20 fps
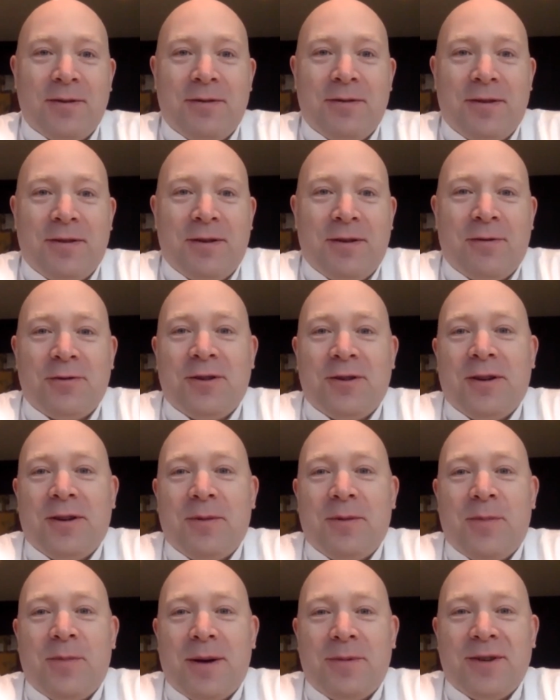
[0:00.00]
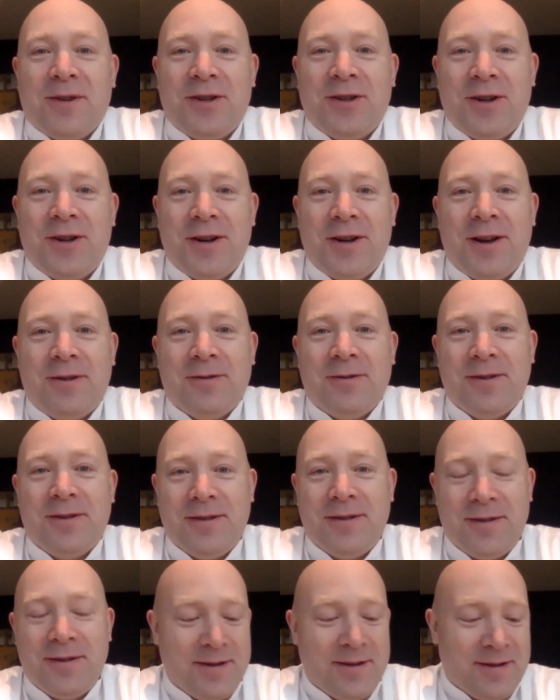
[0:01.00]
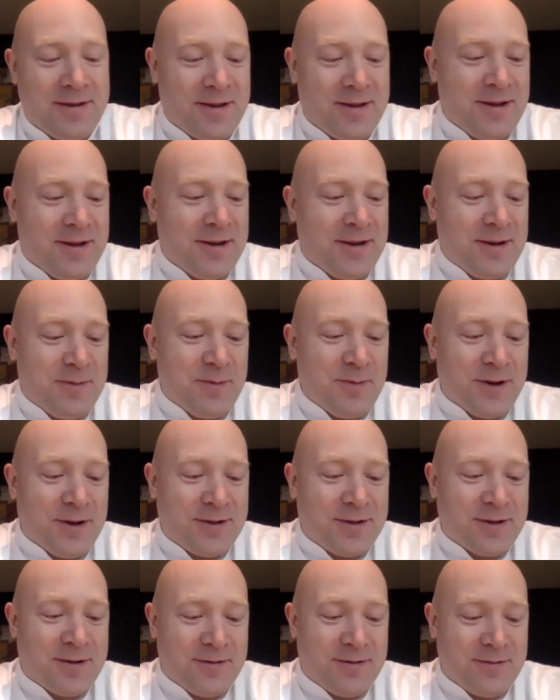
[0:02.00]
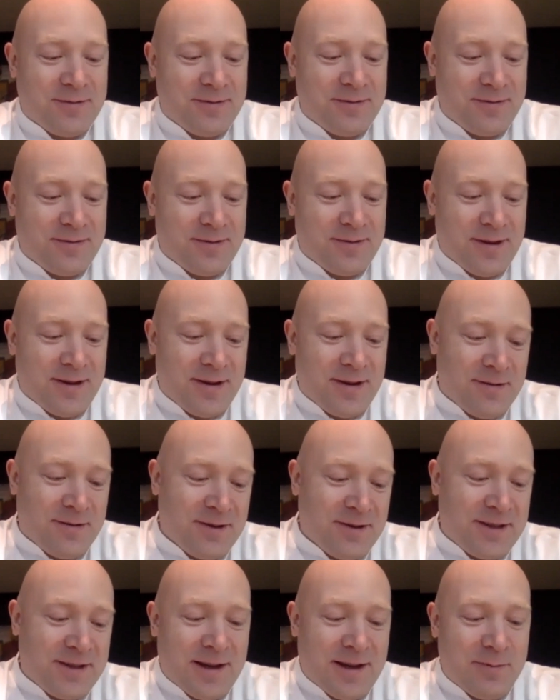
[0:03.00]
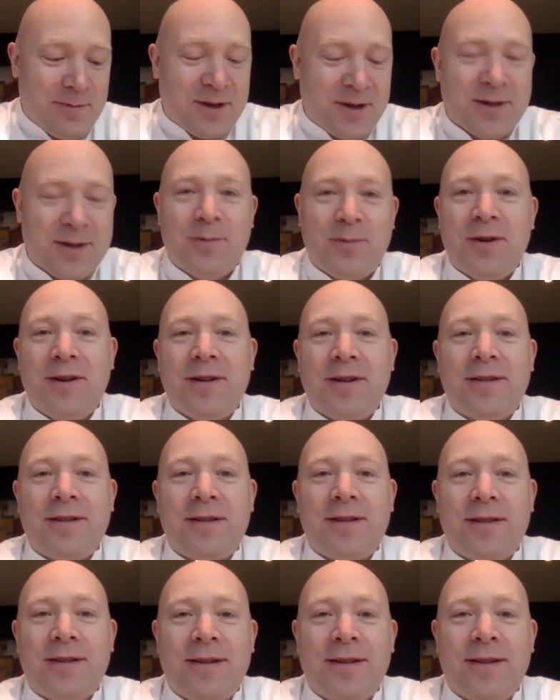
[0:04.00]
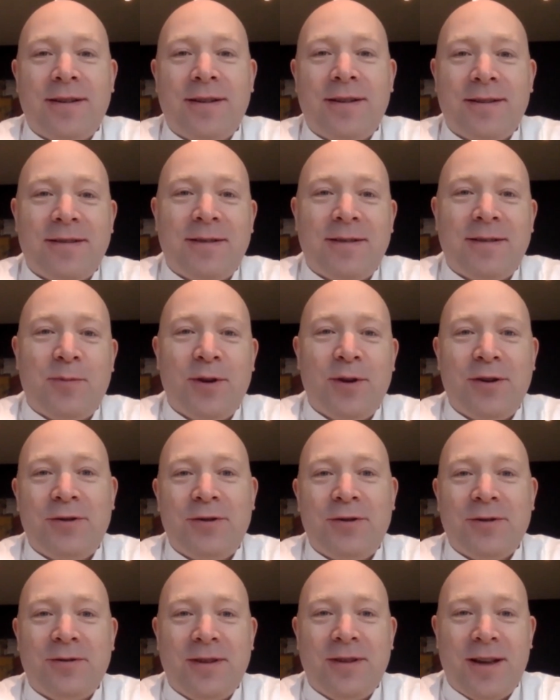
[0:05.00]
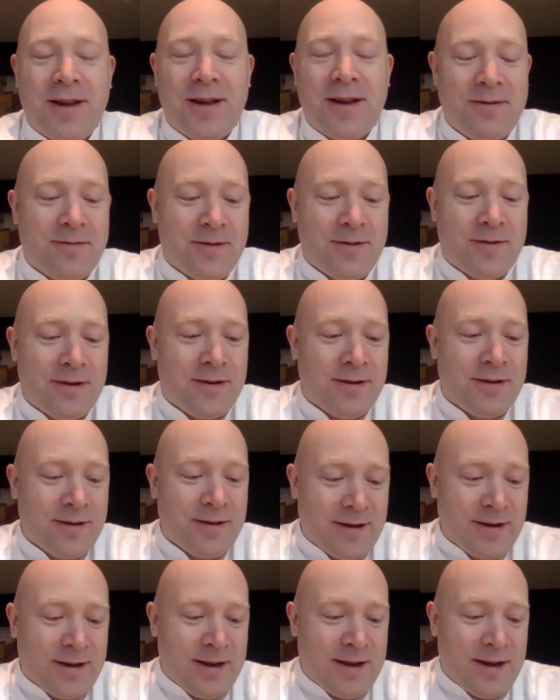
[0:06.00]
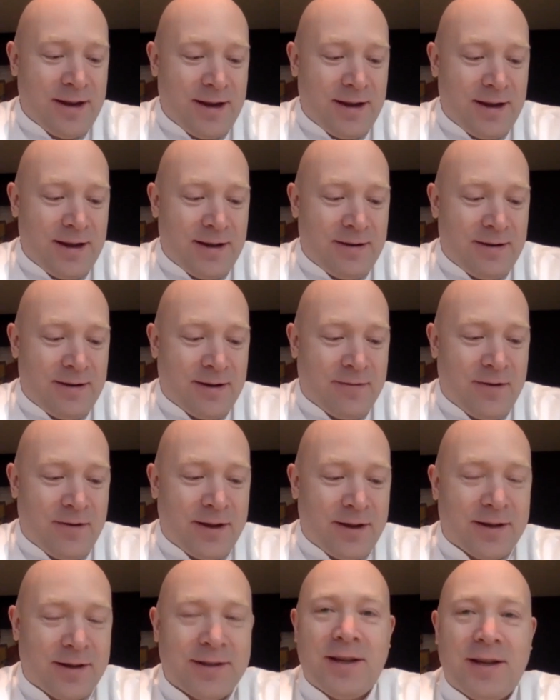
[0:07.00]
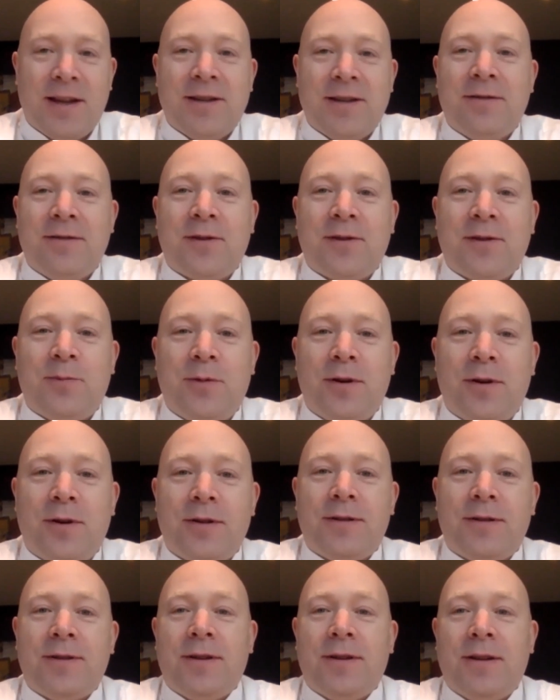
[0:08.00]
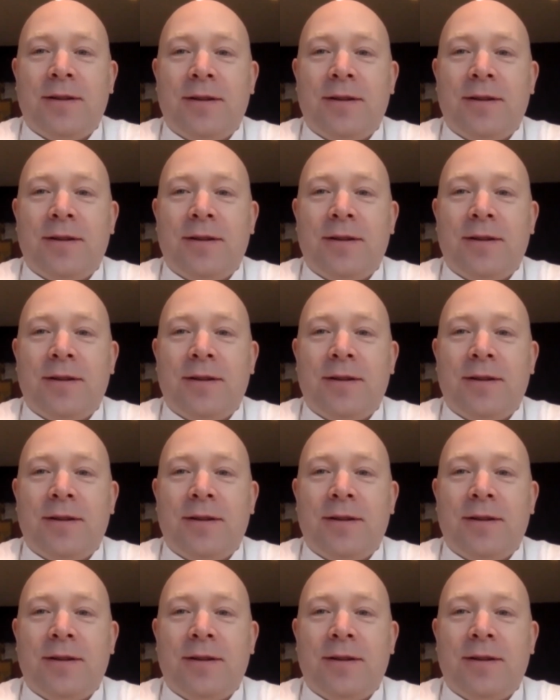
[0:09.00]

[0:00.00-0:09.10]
ordinary Baba's child here in Moscow, with some experience in spiritual life and quite extensive experience in